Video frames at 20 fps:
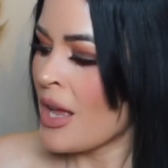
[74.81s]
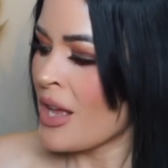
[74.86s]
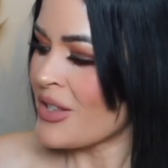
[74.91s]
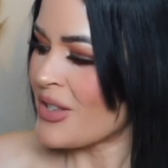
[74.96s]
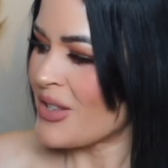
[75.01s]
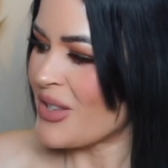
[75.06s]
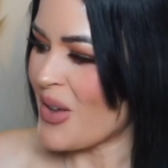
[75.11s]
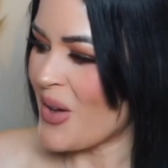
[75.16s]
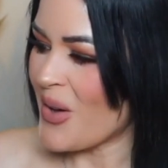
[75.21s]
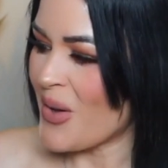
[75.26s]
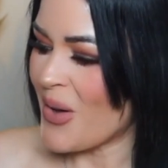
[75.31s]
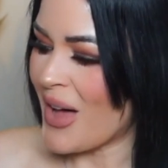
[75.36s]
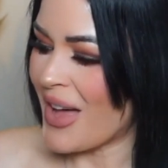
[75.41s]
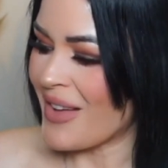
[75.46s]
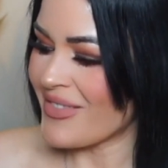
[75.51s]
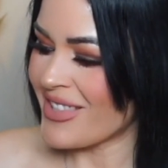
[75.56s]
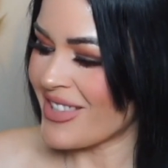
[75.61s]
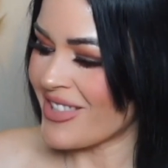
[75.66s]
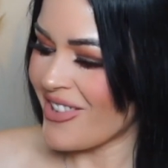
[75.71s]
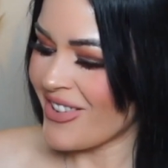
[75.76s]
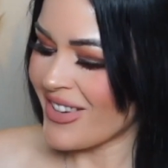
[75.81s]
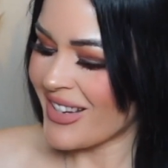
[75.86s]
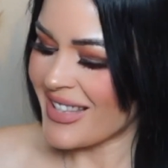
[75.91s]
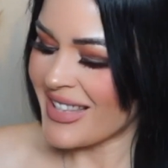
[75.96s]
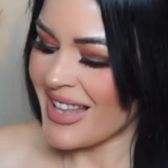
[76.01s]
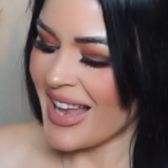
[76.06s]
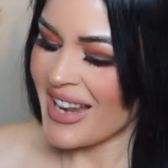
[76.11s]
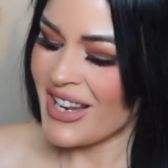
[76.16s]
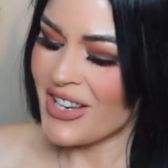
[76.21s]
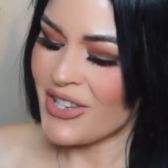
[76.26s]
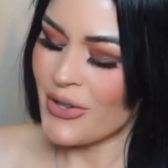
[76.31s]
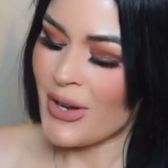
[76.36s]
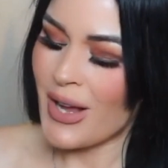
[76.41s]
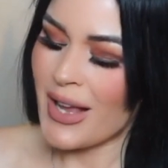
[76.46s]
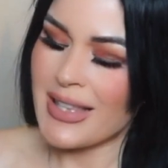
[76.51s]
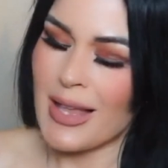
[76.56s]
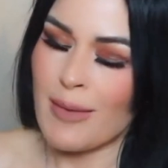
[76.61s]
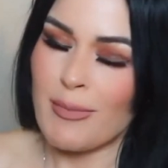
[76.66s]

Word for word: So I'm so excited, you guys.